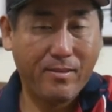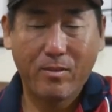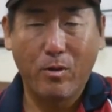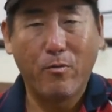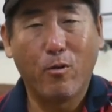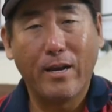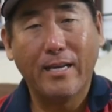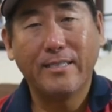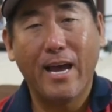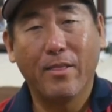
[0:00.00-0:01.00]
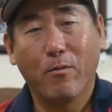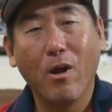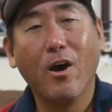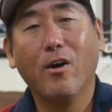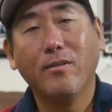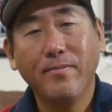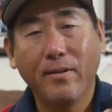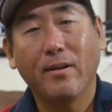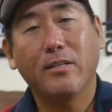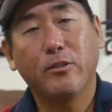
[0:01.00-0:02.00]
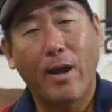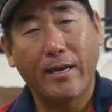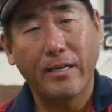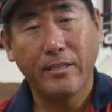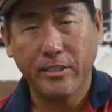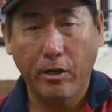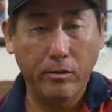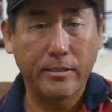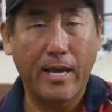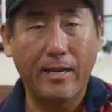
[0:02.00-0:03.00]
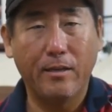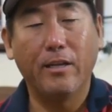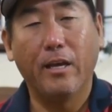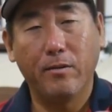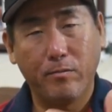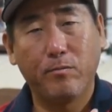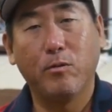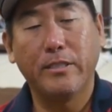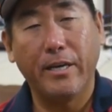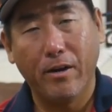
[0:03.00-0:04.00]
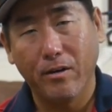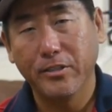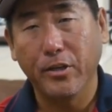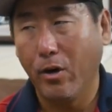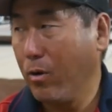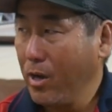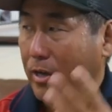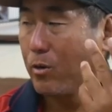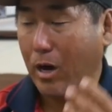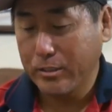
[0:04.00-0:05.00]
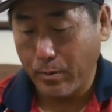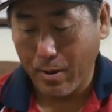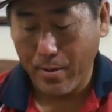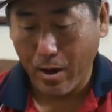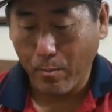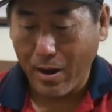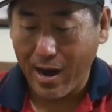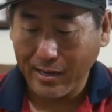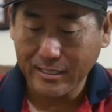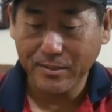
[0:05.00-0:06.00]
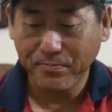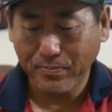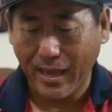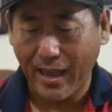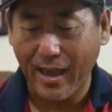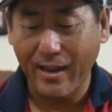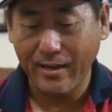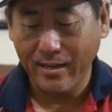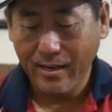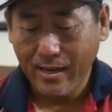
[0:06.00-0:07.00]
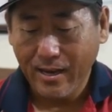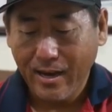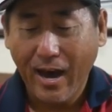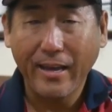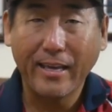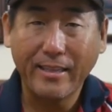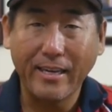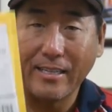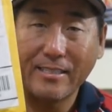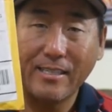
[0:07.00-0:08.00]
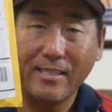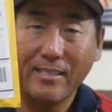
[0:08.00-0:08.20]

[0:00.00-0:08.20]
3 or 4 days down the road, tracking shows that it was here. So go out to my mailbox and I get this,